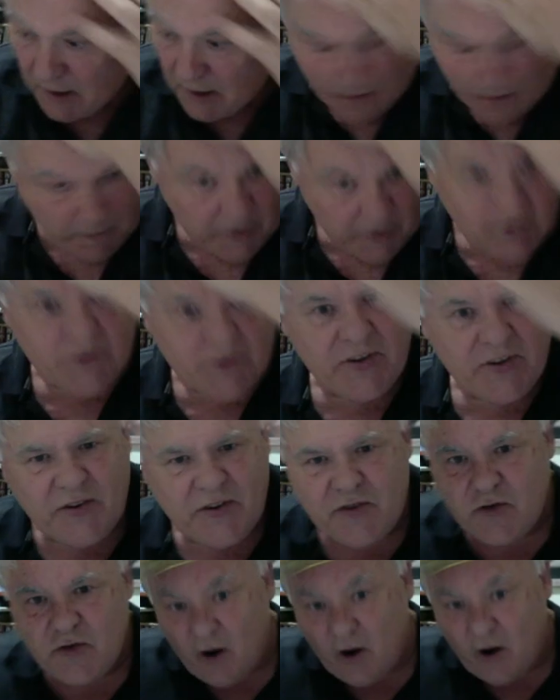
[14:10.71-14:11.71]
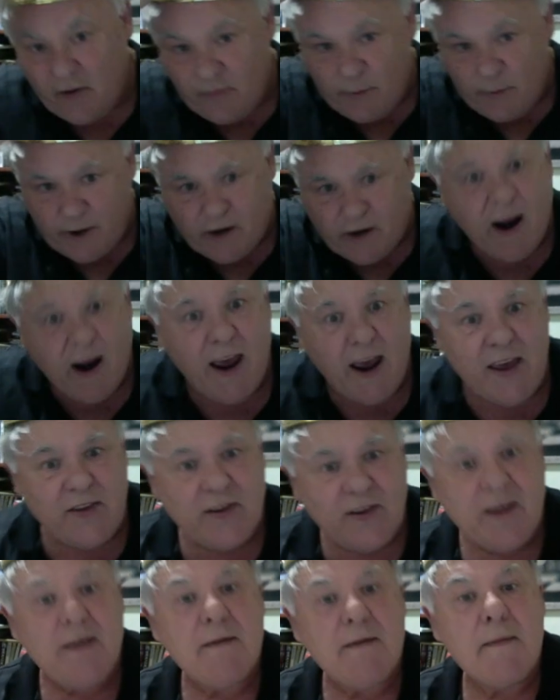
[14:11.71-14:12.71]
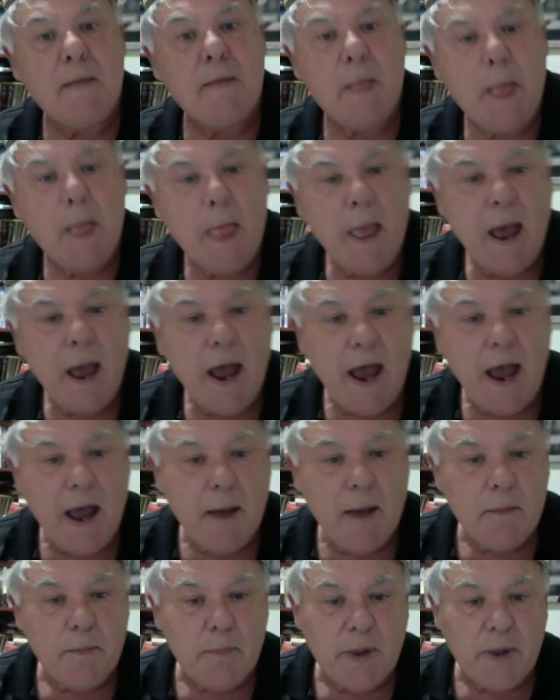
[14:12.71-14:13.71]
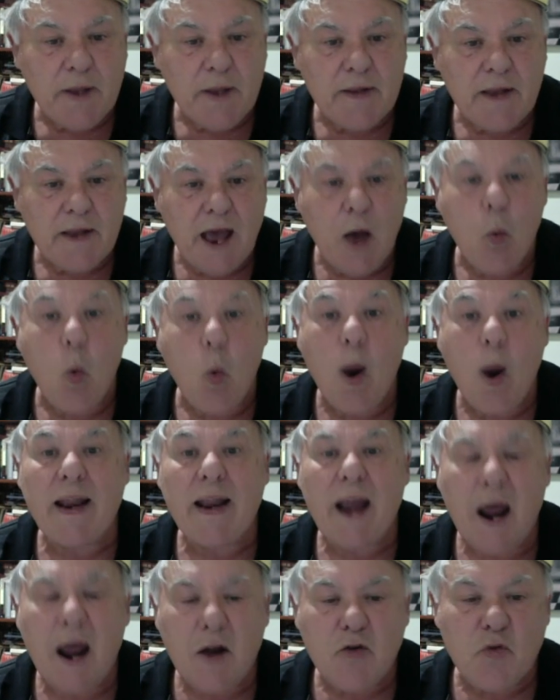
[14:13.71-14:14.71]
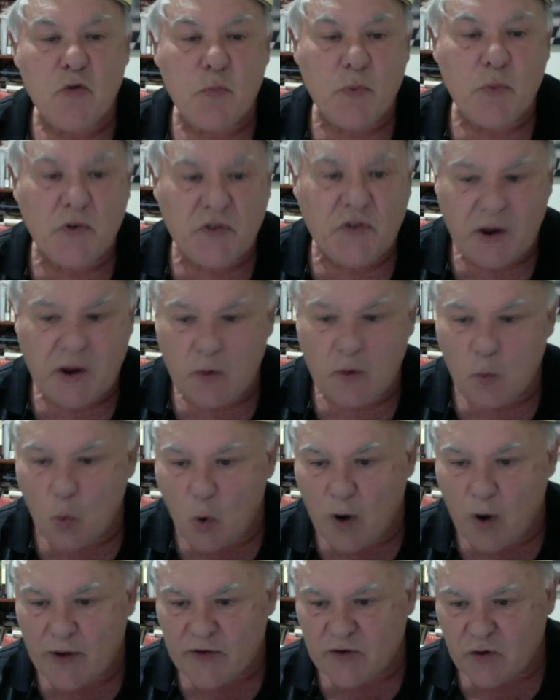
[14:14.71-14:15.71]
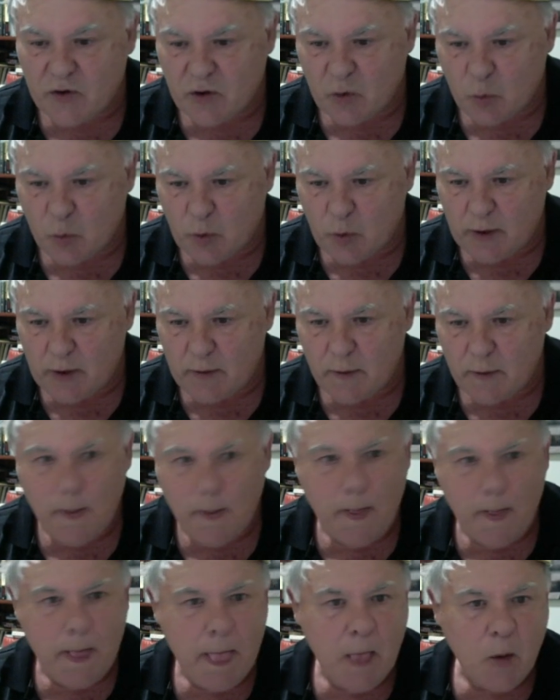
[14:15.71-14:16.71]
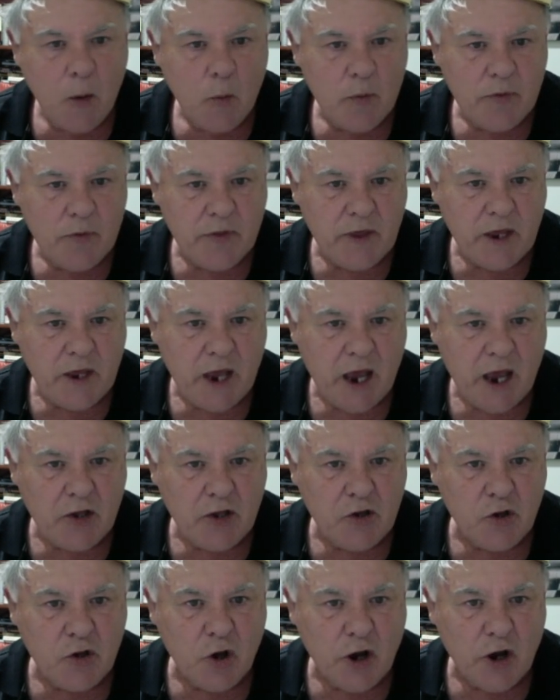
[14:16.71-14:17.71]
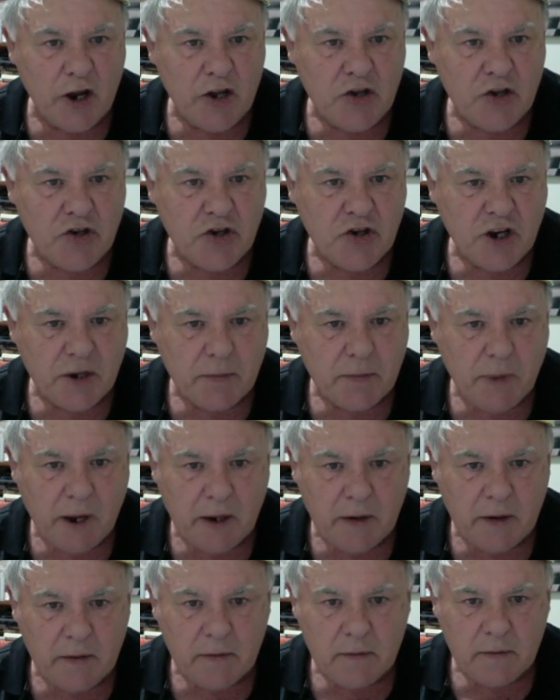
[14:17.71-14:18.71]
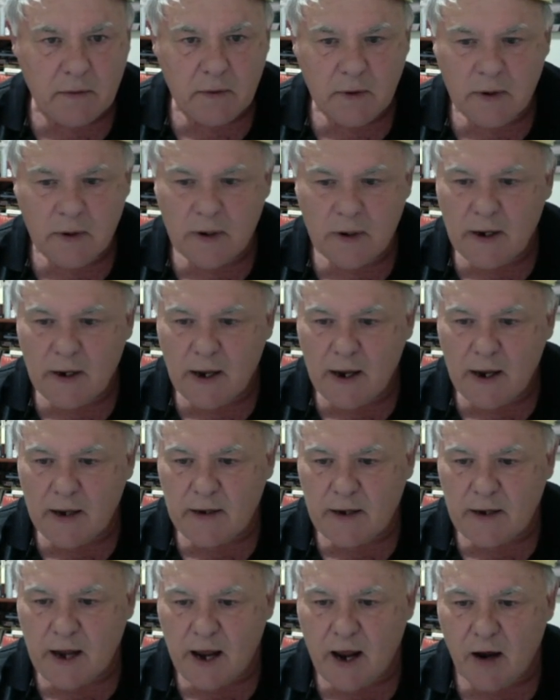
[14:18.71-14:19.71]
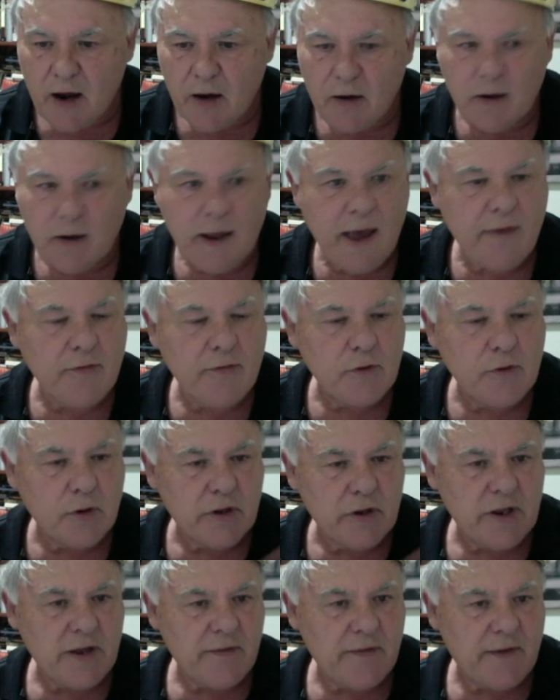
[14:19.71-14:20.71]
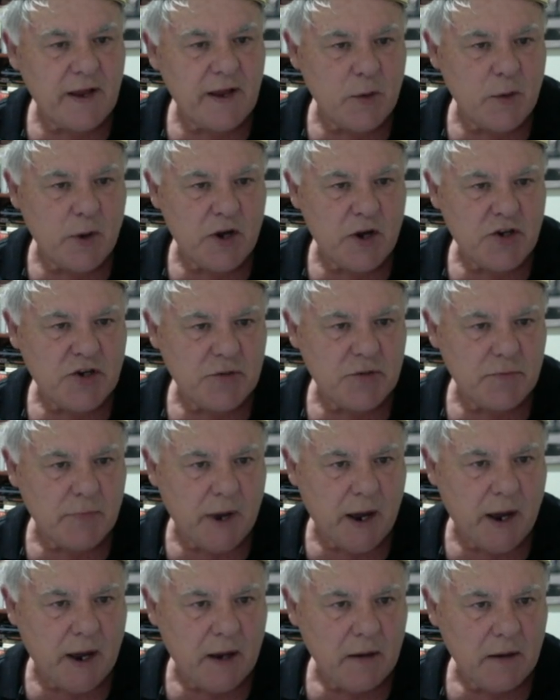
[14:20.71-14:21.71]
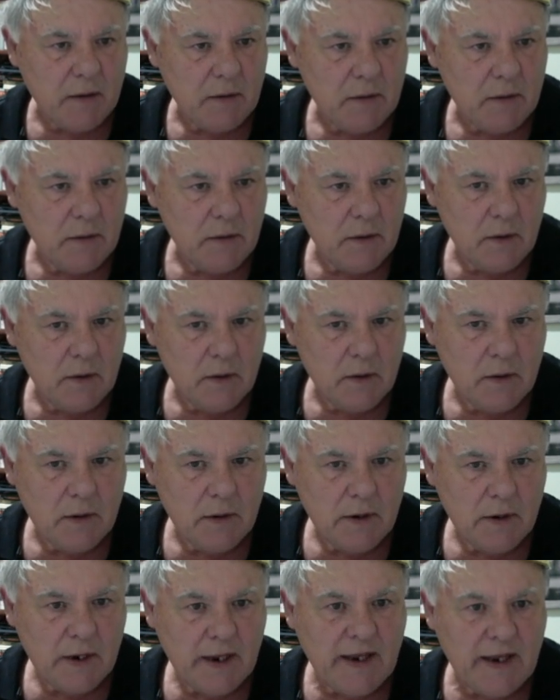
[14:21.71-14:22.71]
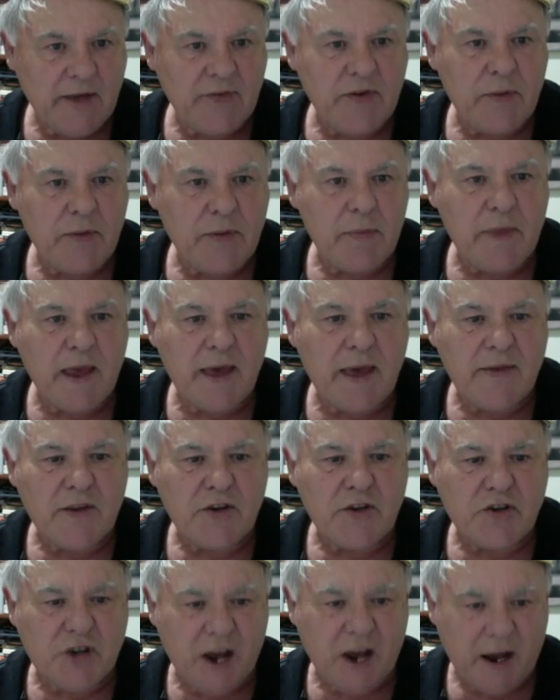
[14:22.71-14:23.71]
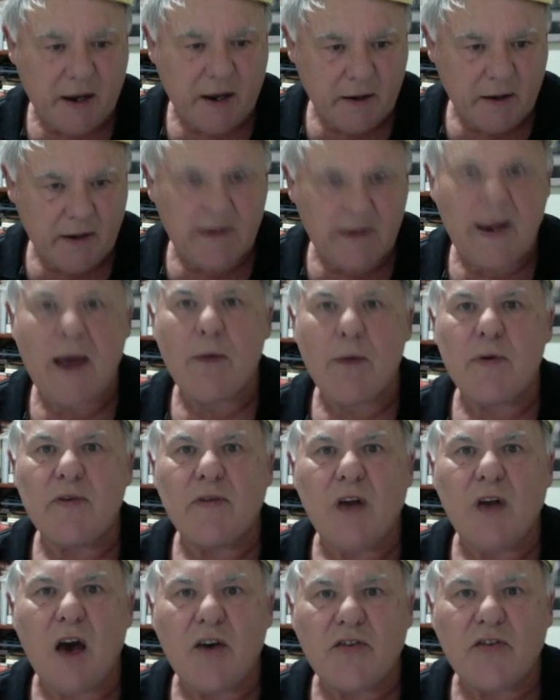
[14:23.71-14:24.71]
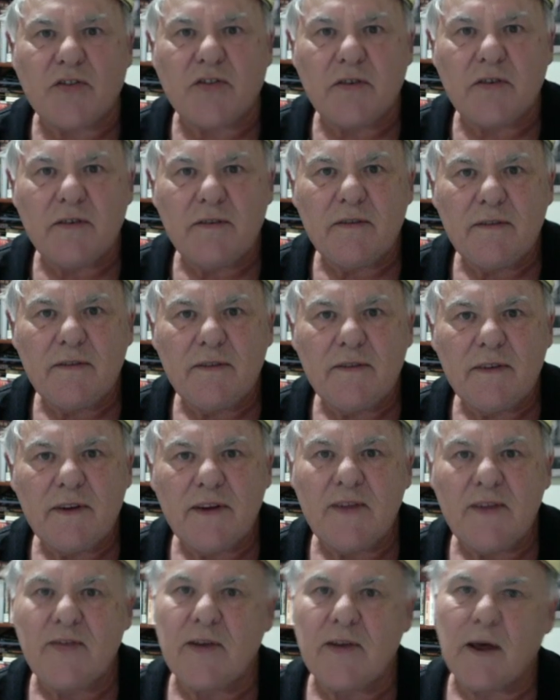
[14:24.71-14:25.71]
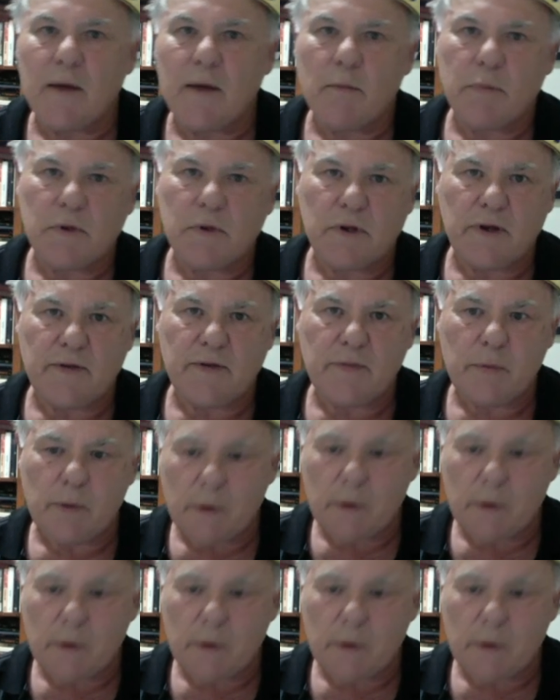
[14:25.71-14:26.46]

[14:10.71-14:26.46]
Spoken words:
because this is driving me crazy. But 100% white's got to win with the knight checkmate. And now, have a look at the evaluation bar. He gives him the other check, and now he's lost. Isn't it unbelievable?